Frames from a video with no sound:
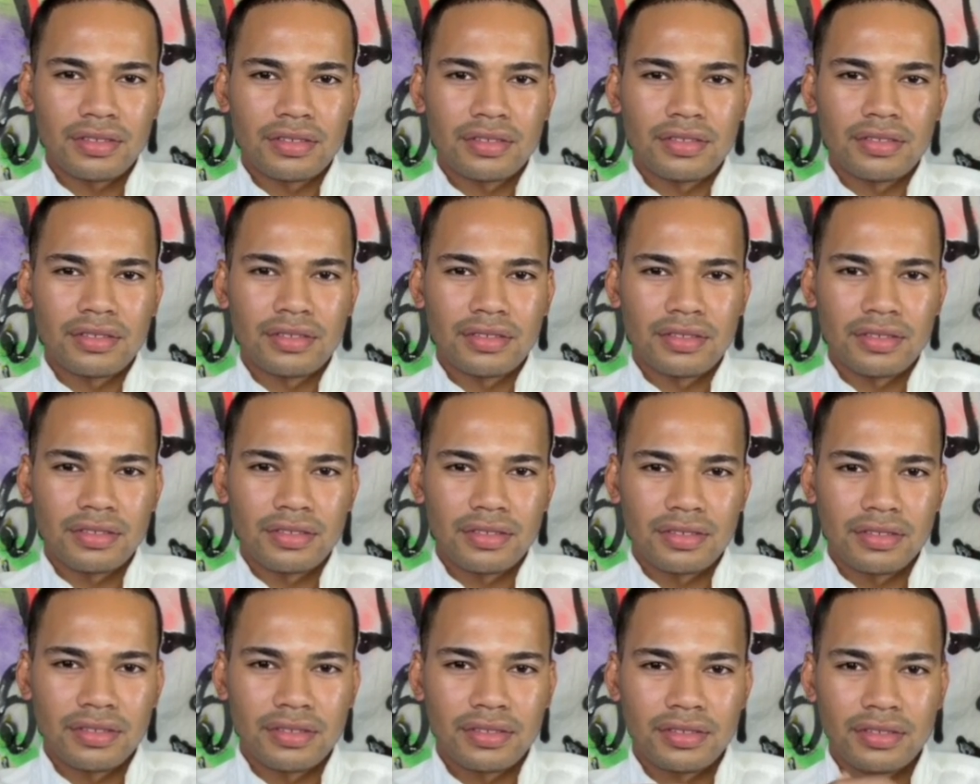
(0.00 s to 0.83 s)

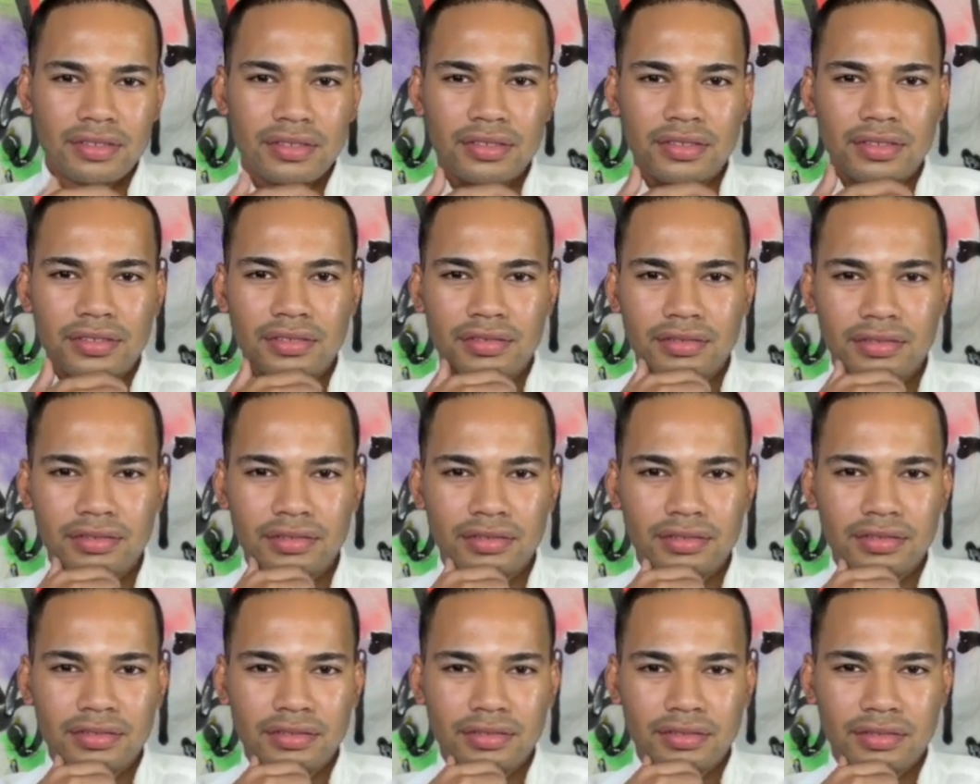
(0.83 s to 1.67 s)

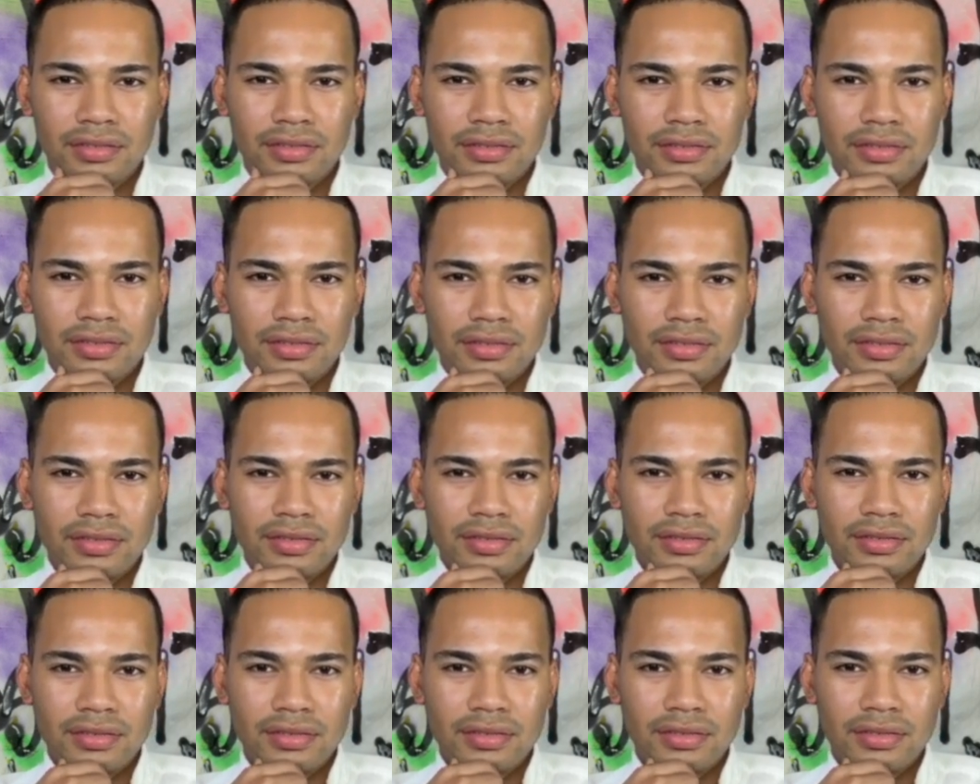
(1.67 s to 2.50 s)

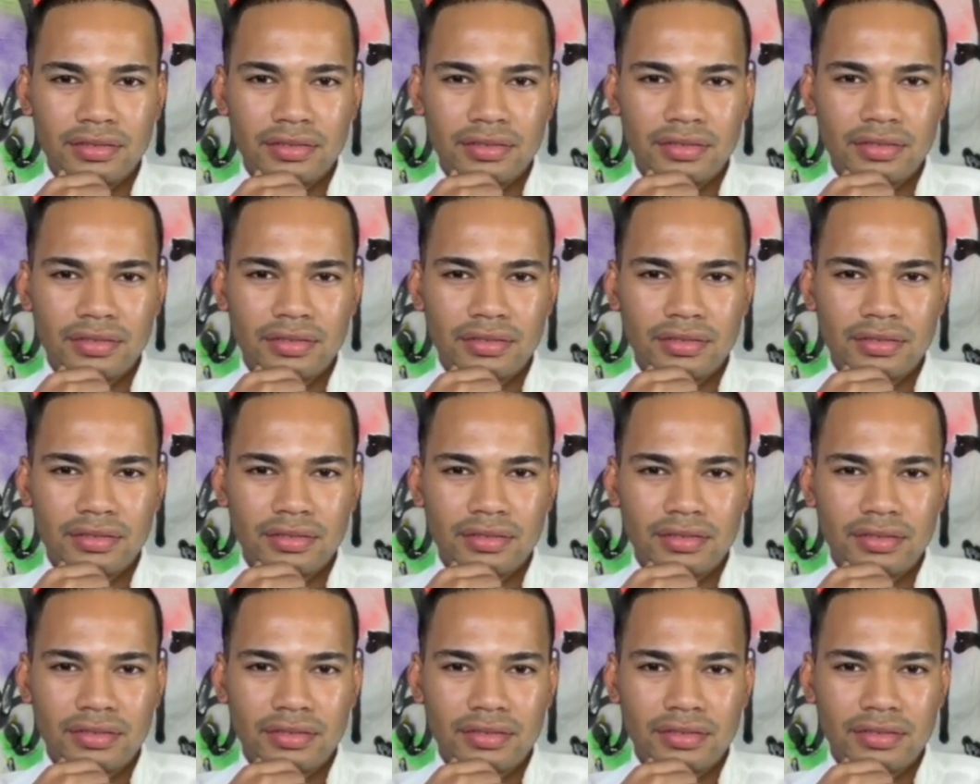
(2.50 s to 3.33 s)

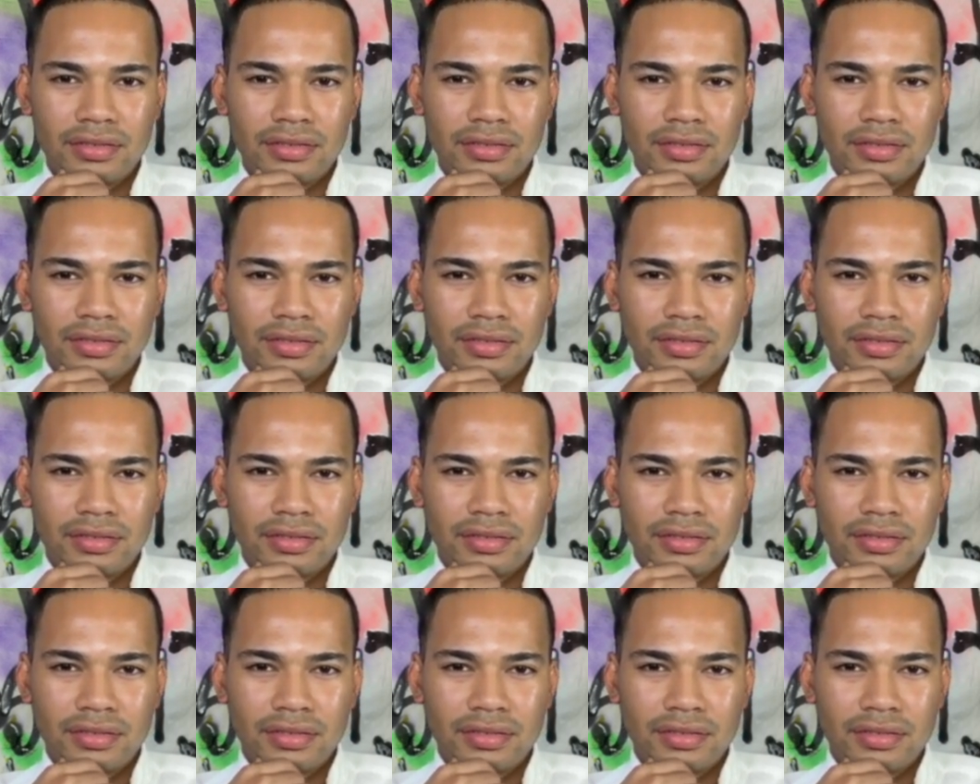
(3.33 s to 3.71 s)
The person shown says nothing.